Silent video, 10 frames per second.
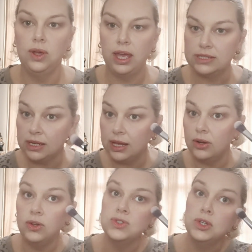hasn't had a
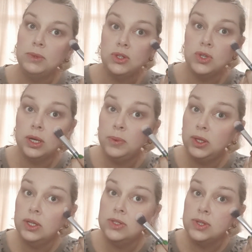long-term injury,
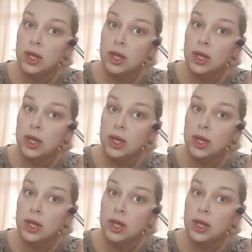because